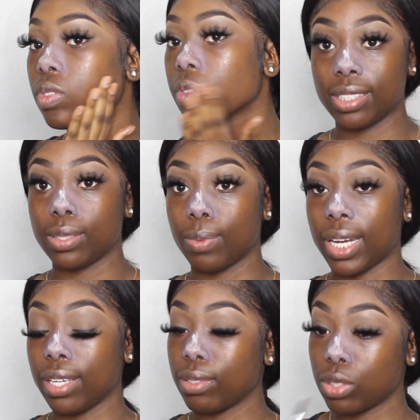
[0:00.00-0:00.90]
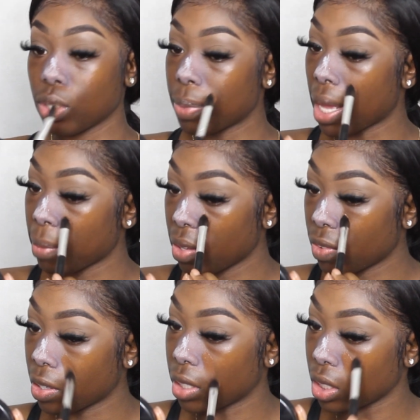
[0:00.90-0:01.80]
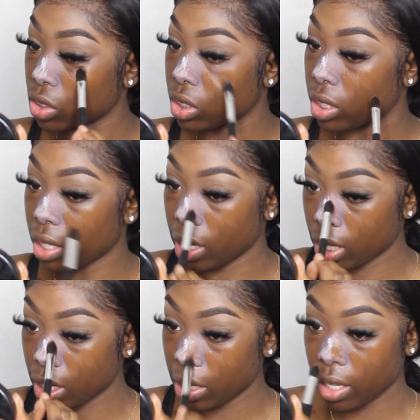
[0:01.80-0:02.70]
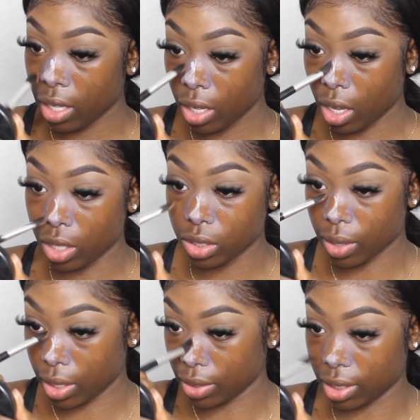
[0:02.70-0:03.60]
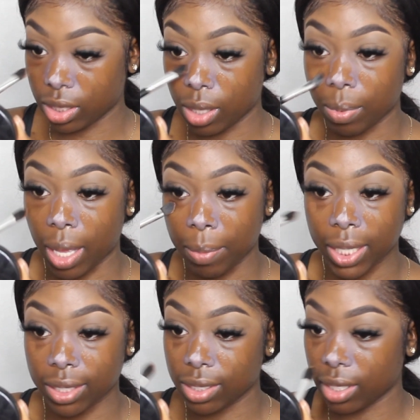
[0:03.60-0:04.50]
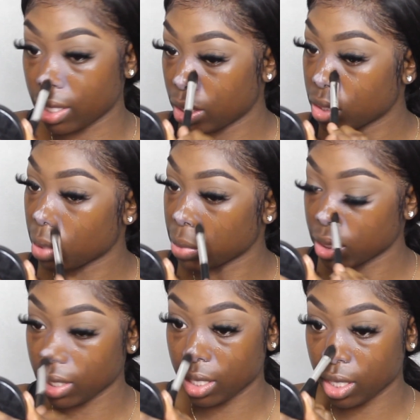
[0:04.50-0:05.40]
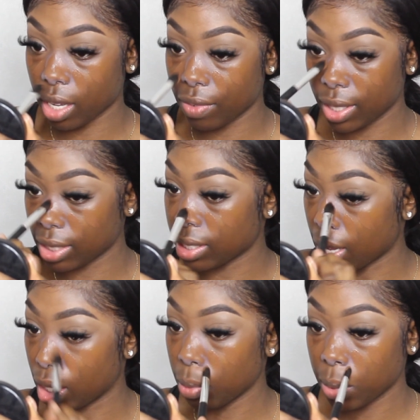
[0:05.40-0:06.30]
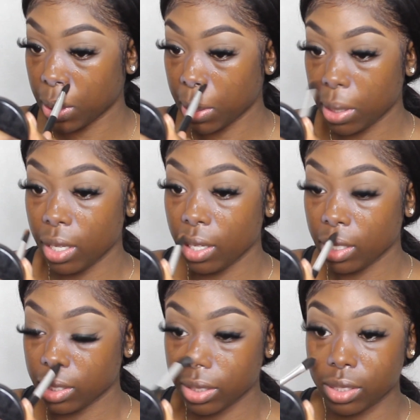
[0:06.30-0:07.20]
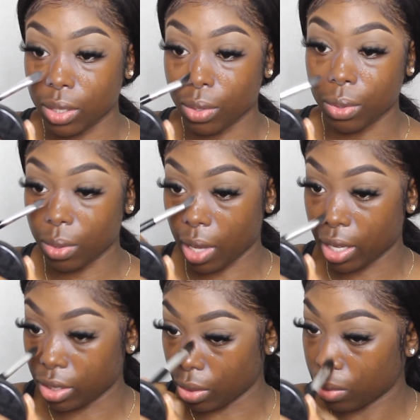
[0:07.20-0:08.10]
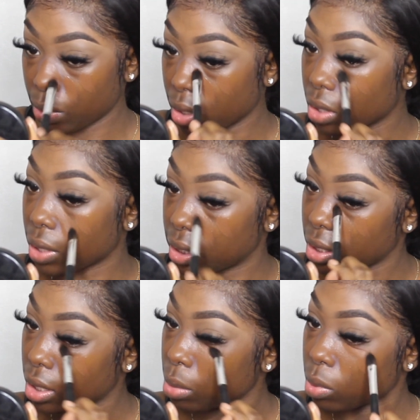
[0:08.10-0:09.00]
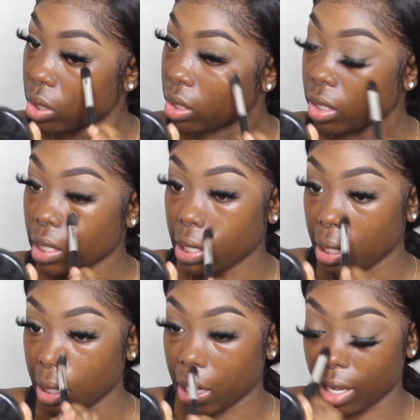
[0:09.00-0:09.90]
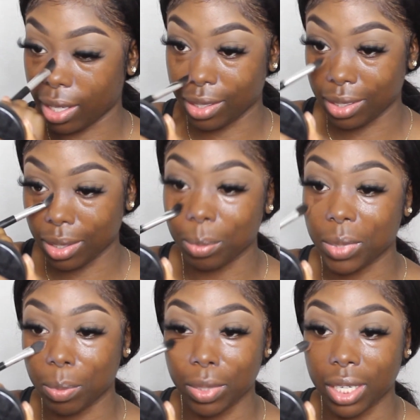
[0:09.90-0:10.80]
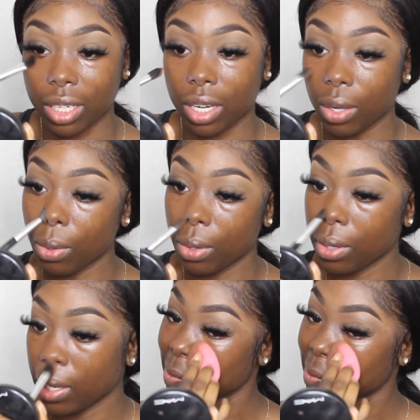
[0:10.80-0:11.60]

This is what I use to apply my foundation. Also, I use this to apply my concealer, so I'm just gonna cover this up so I don't look crazy anymore, and I'm gonna blend it out.